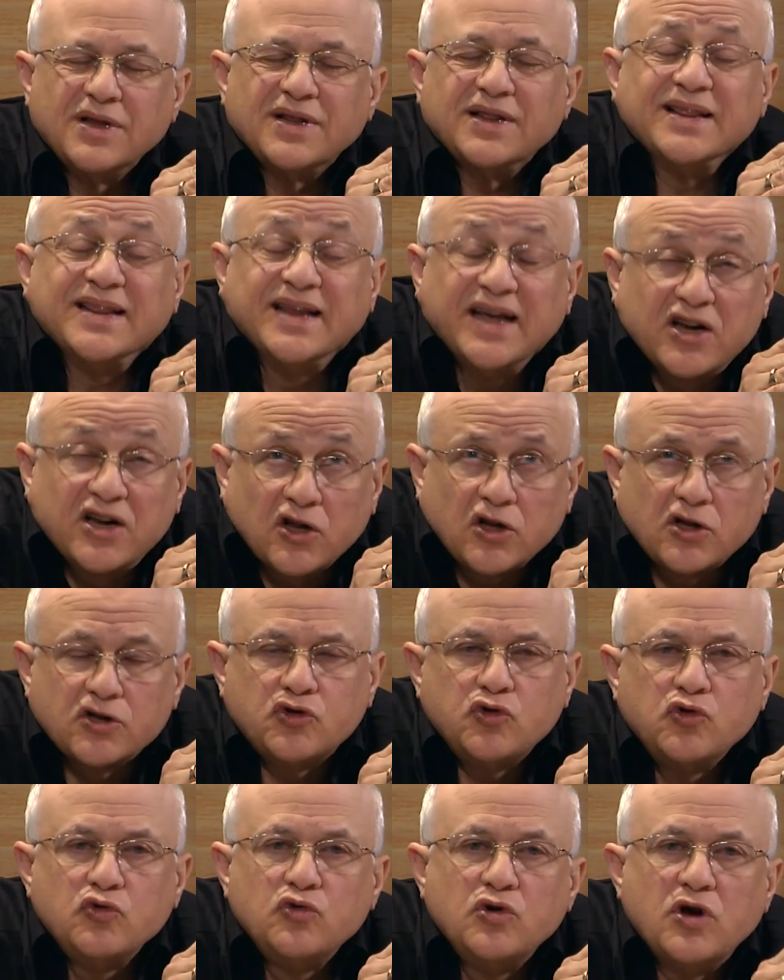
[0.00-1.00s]
little
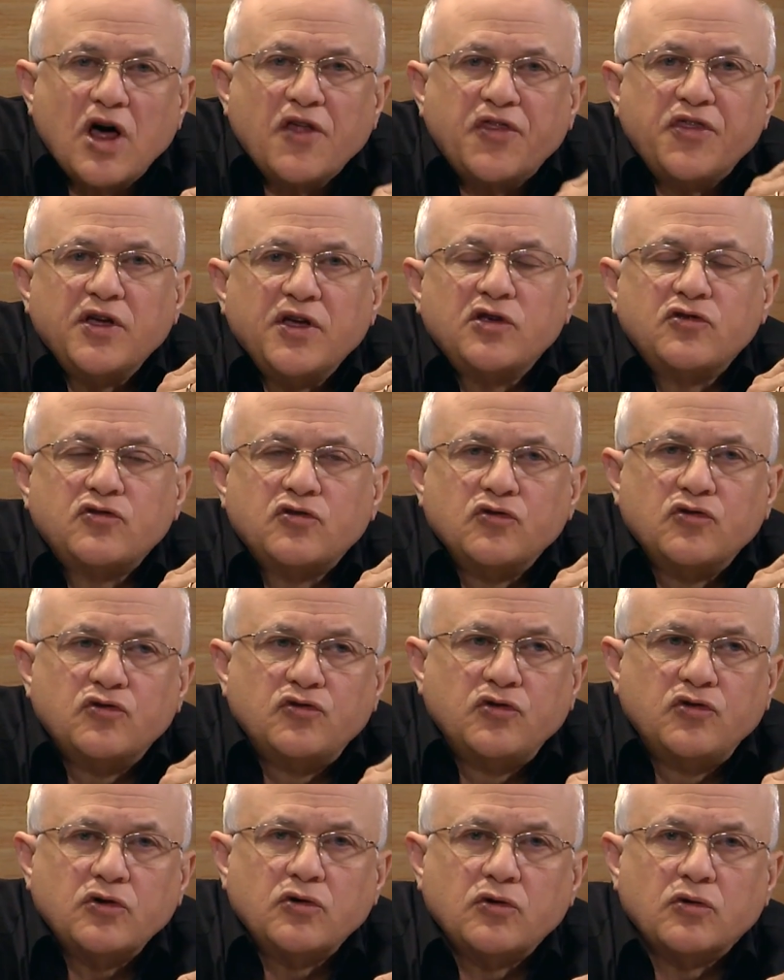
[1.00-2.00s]
to nothing to
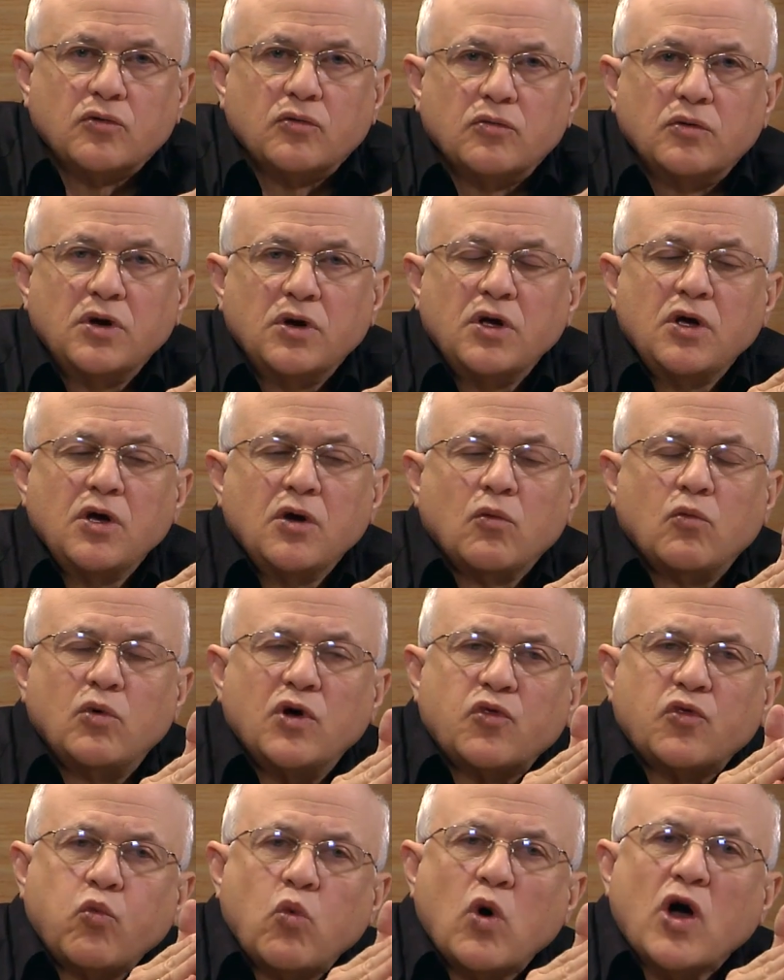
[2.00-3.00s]
do
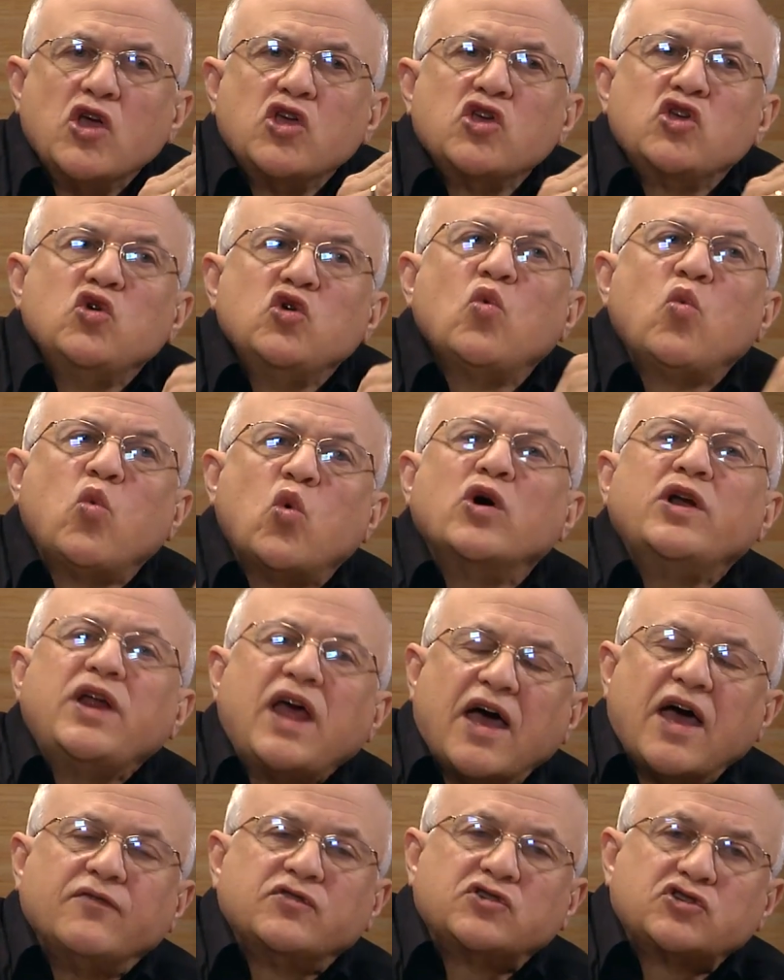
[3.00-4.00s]
with what you would
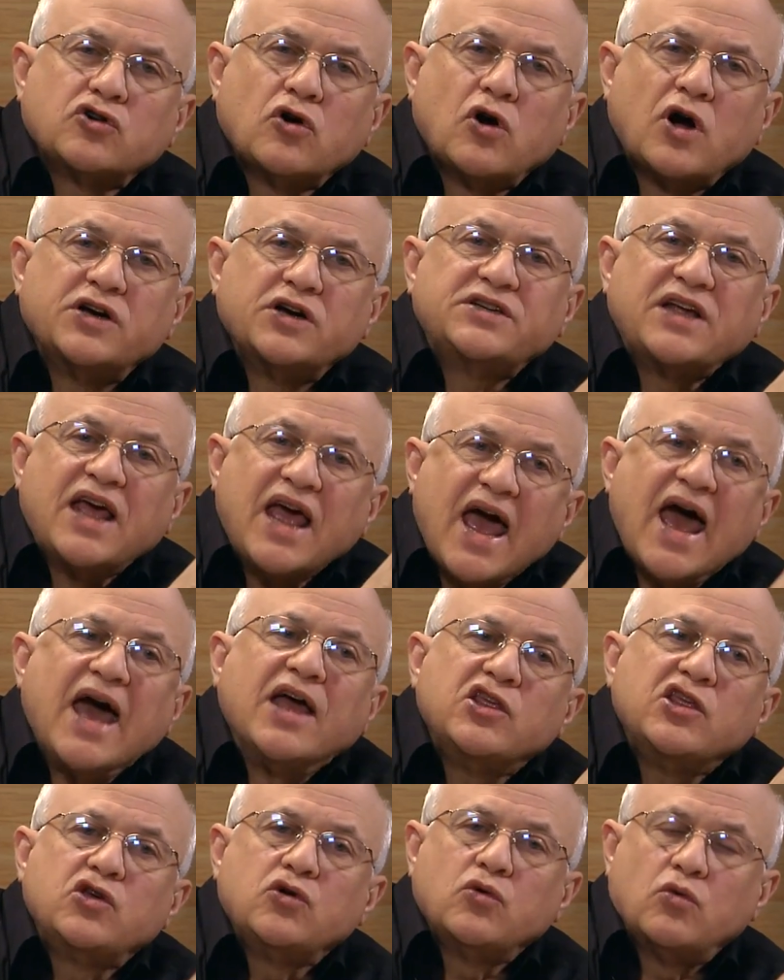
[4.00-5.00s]
have charged
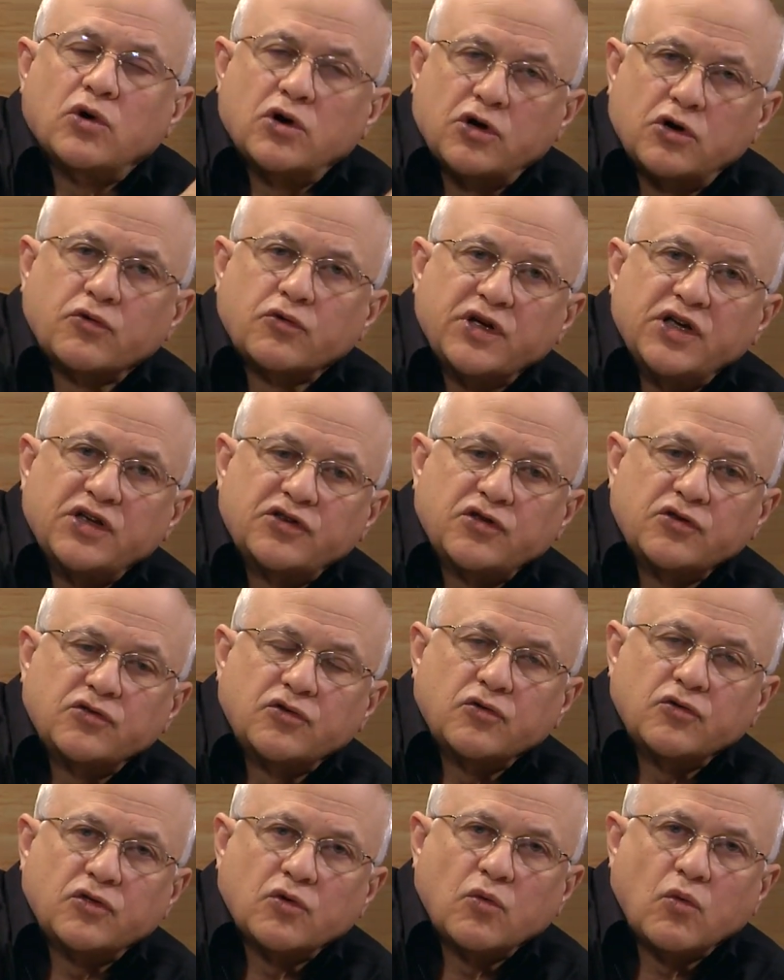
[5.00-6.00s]
had you agreed to
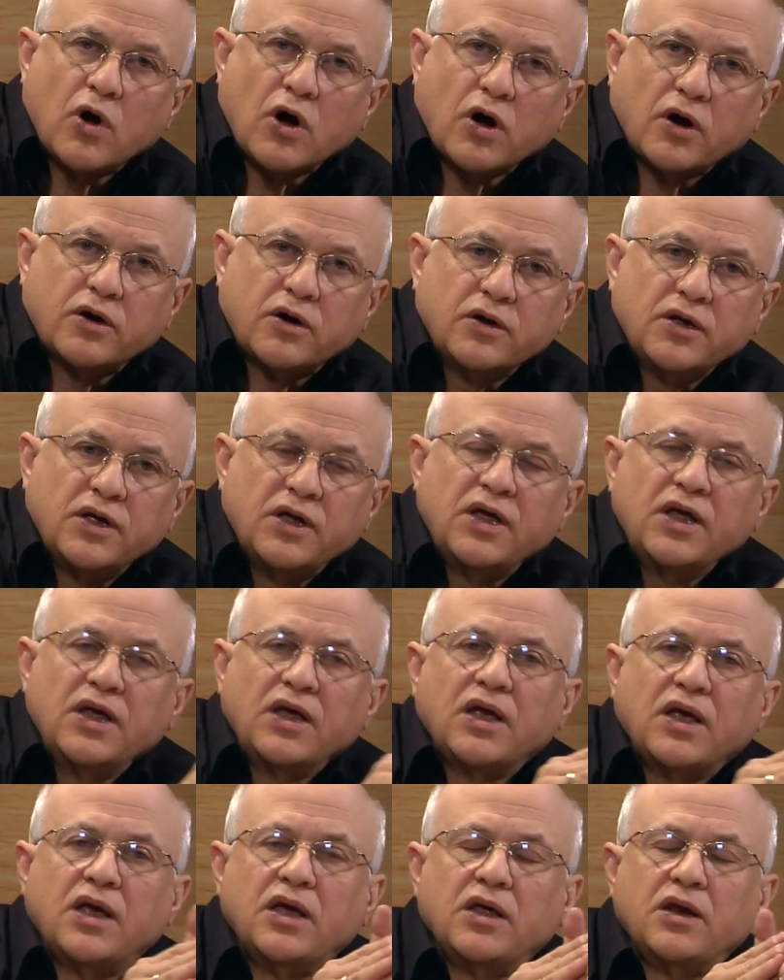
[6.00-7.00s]
do the work.
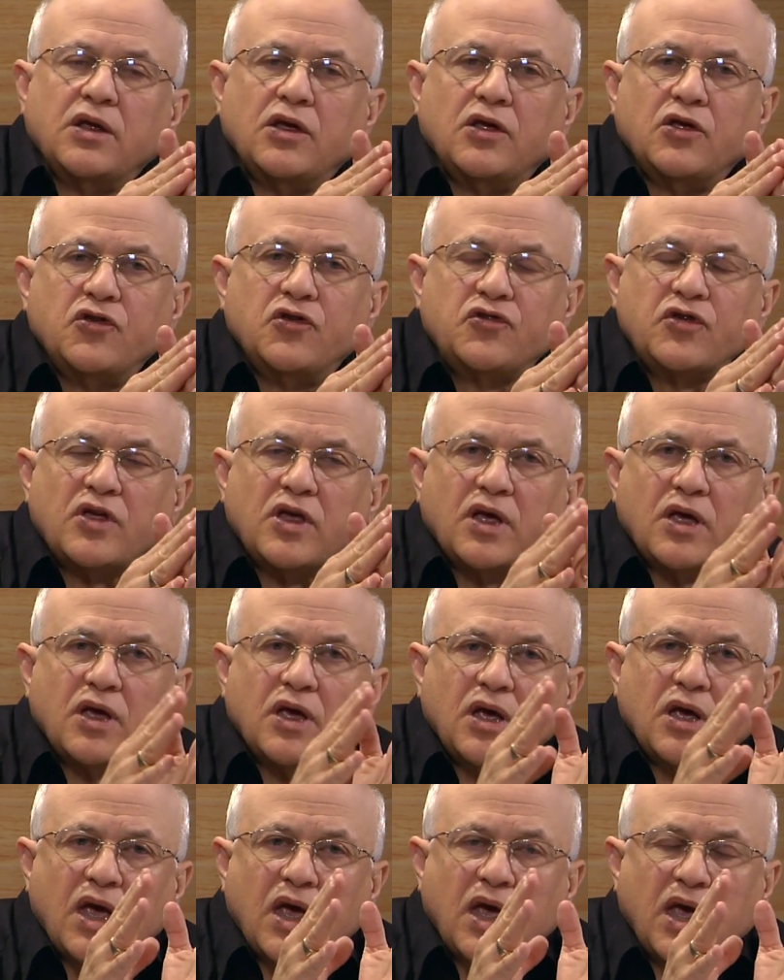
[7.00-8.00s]
It is
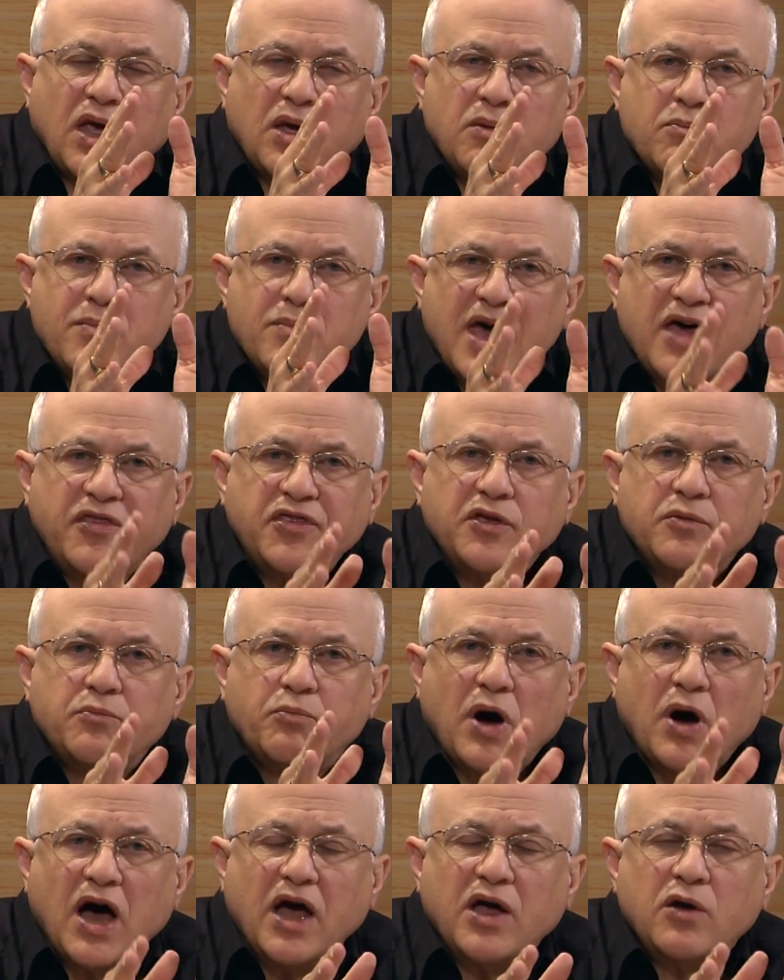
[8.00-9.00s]
a
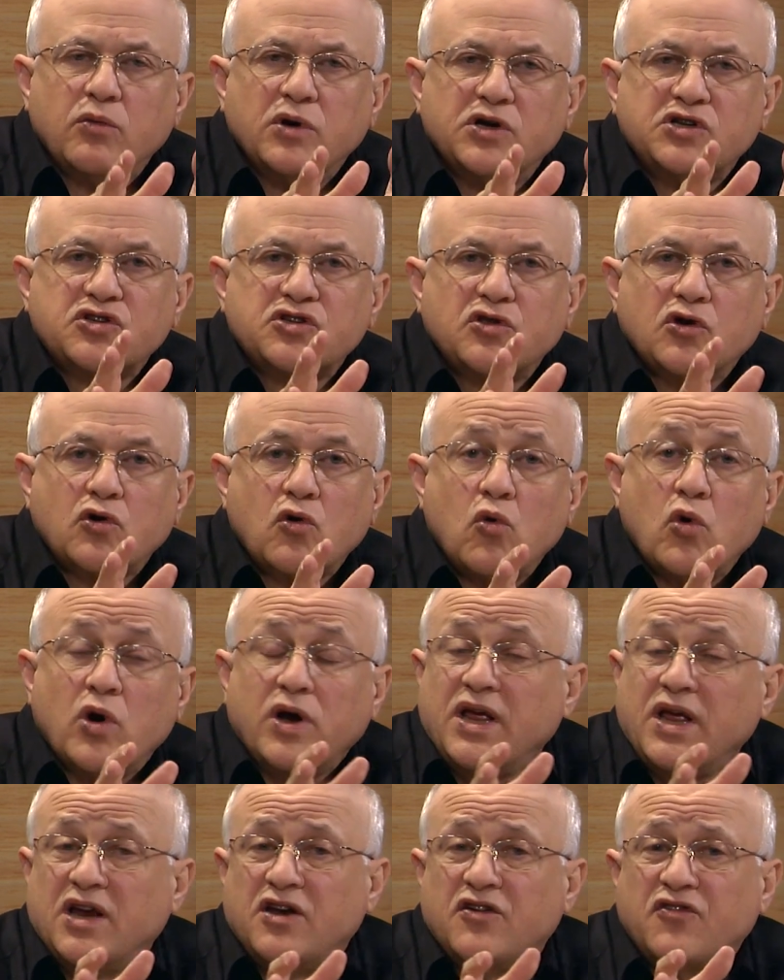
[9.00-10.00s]
method by which the
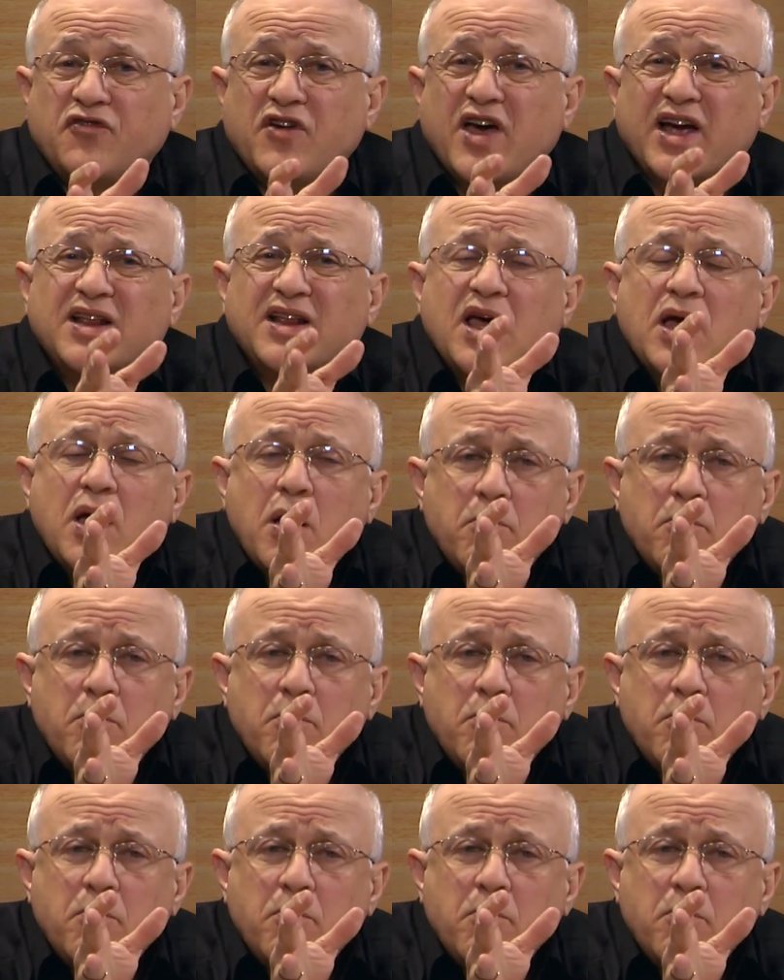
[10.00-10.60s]
court, in effect,